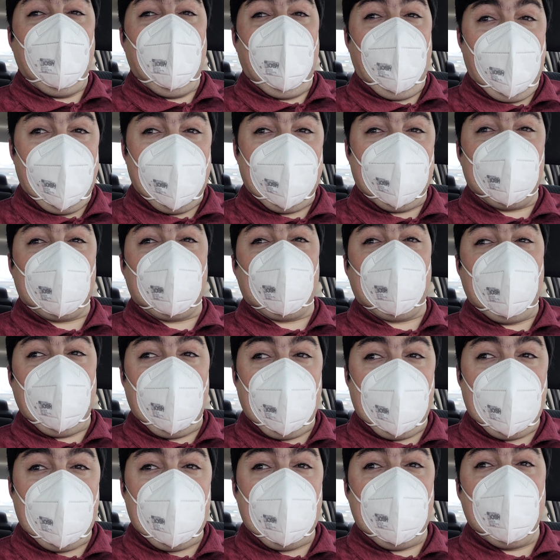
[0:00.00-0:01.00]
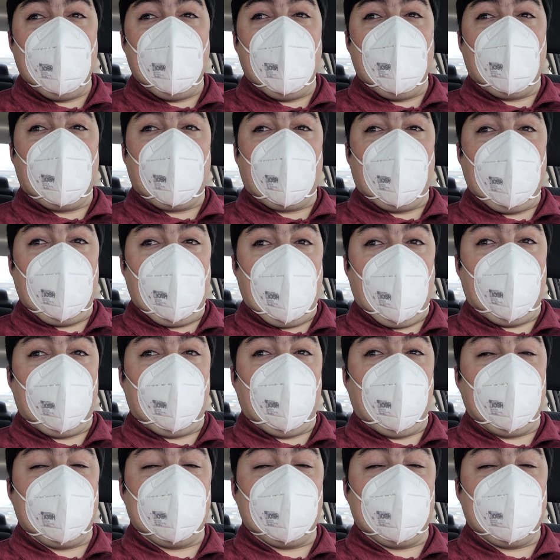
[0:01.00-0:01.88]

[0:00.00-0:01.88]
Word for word: and speedy recovery.